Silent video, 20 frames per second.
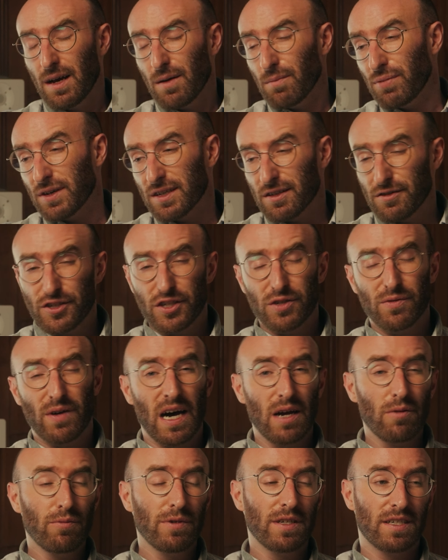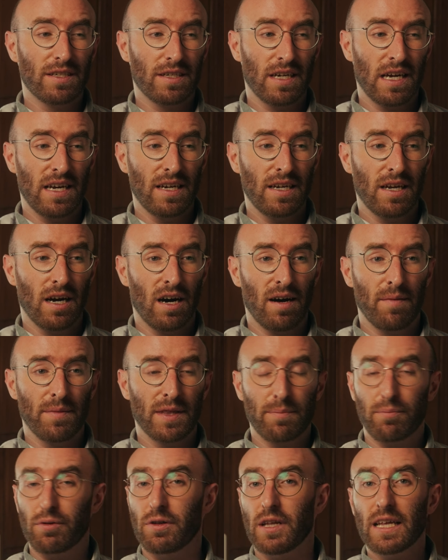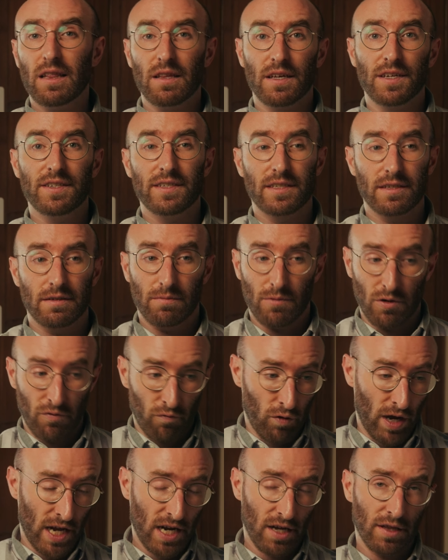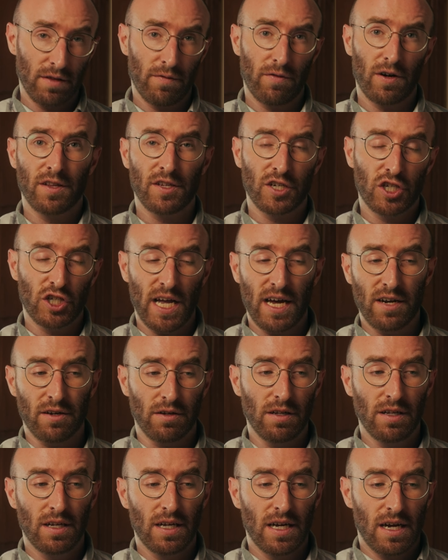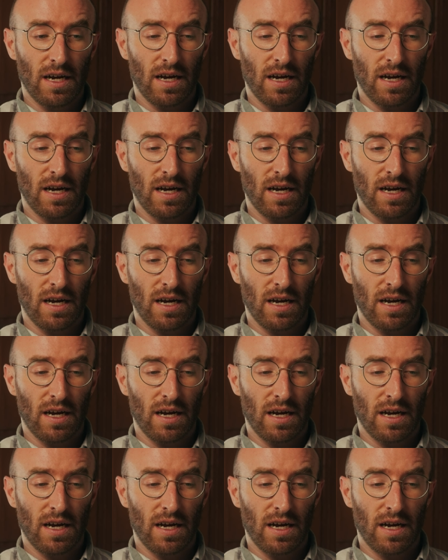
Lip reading: But also I would say the playlist right on the front of the channel